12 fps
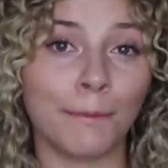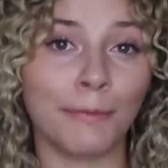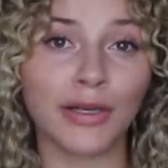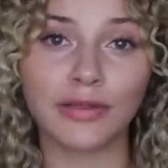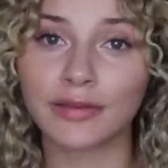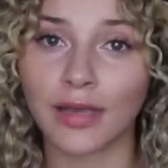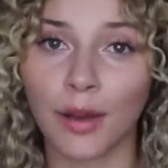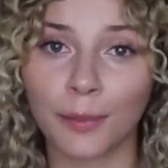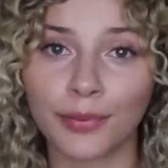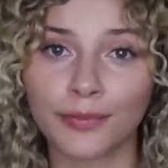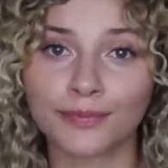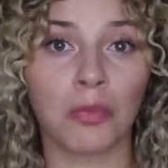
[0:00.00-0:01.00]
built
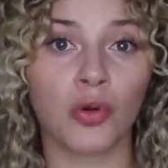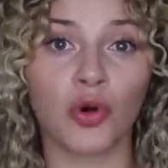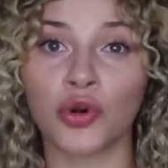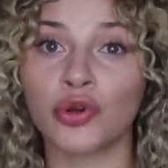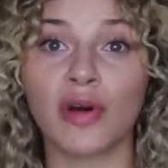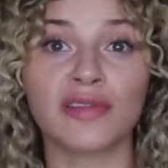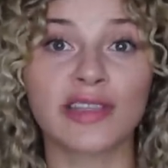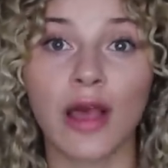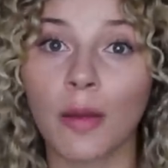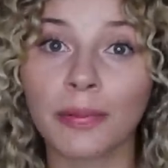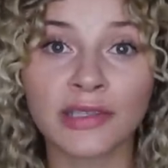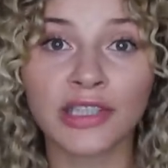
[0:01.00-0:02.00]
up, or you have
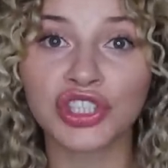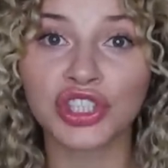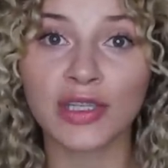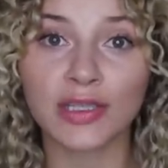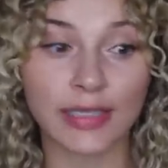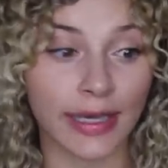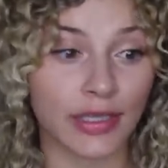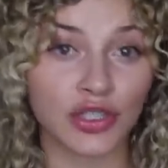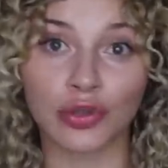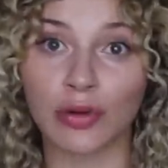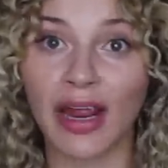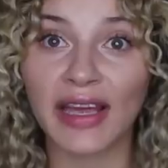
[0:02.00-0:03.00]
scalp conditions like
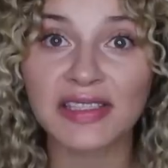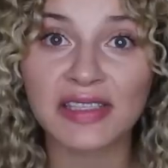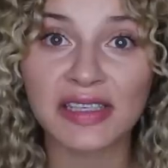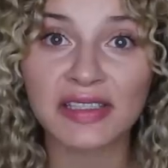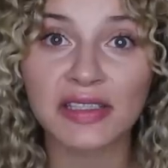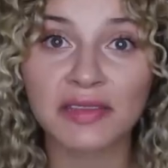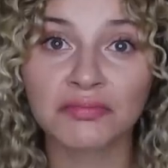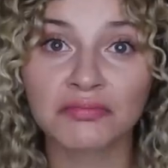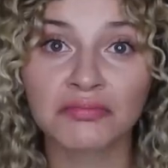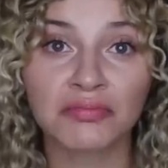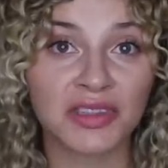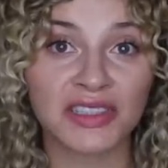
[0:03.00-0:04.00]
psoriasis,
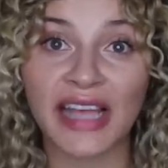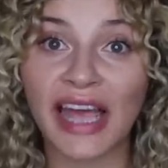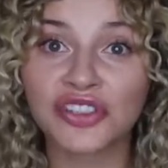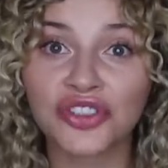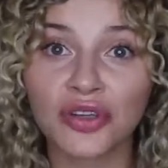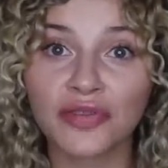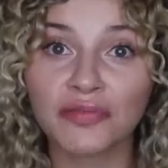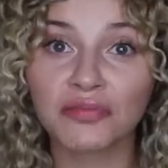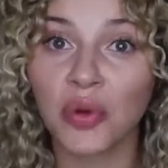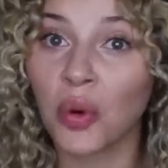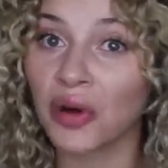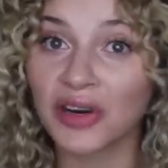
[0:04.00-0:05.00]
dandruff,
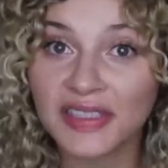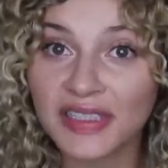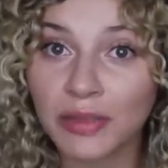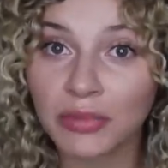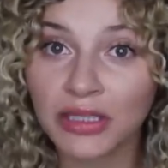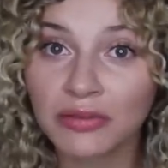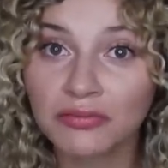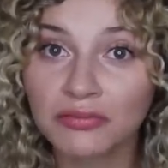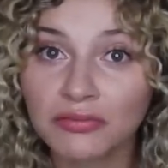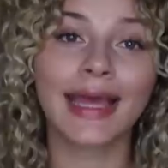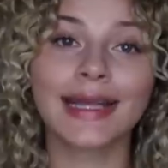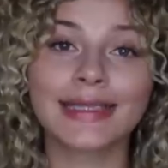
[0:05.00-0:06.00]
or eczema,
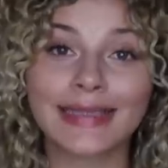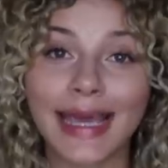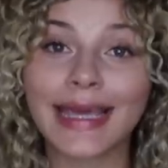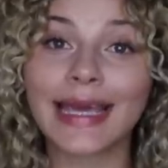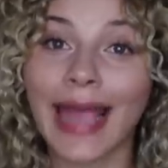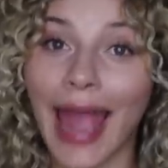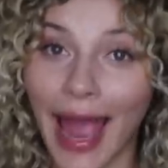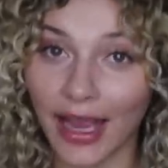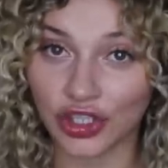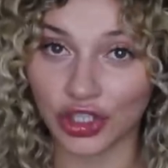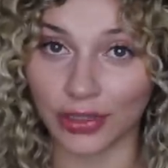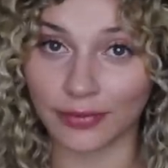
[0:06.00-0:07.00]
taking
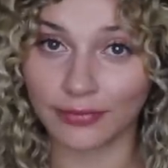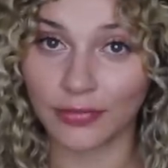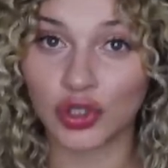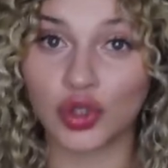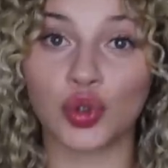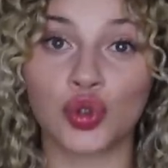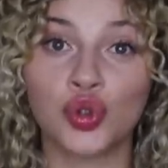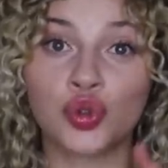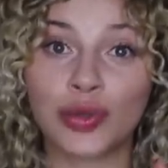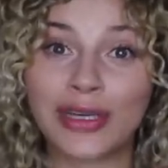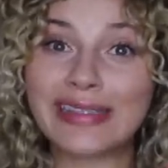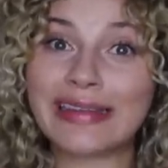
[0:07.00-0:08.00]
action to
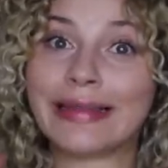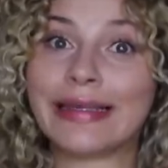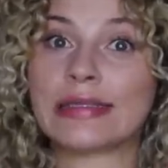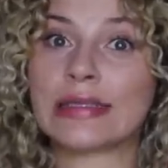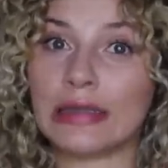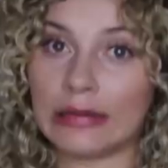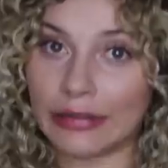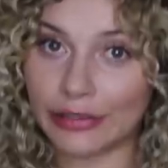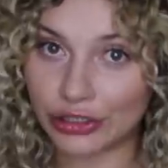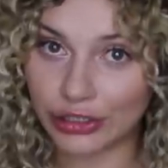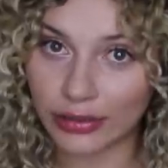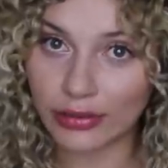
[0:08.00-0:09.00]
treat these
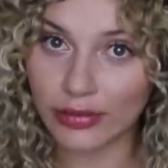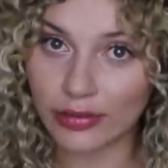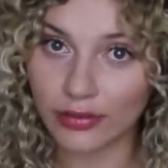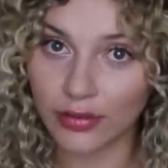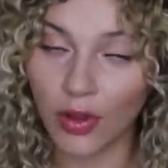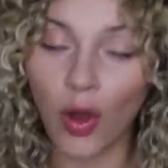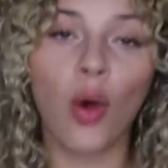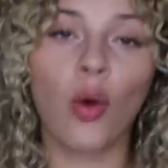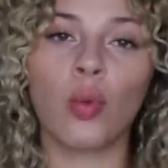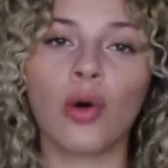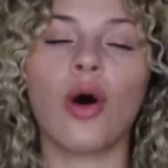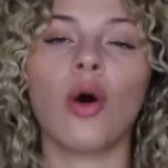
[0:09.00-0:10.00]
conditions
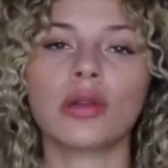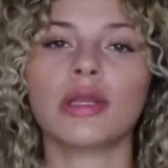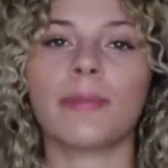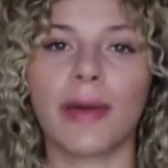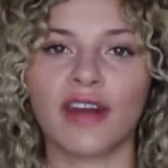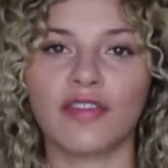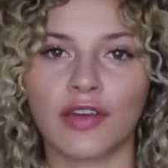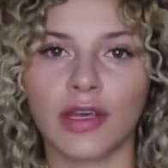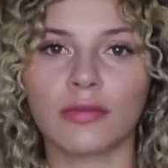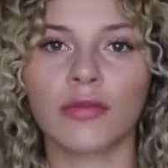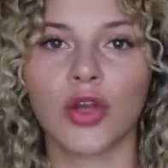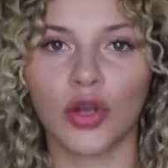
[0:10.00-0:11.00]
will only
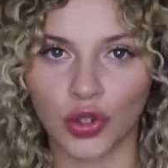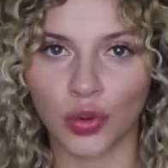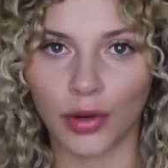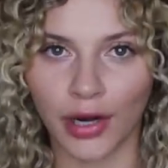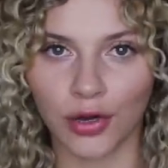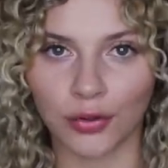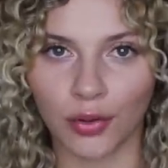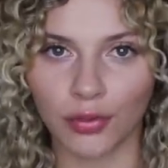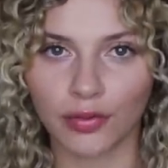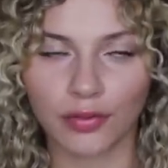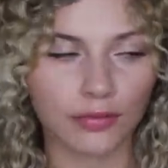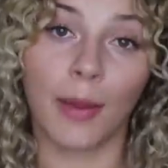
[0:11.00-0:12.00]
benefit your hair
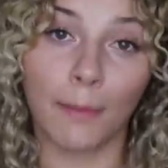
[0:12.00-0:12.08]
growth.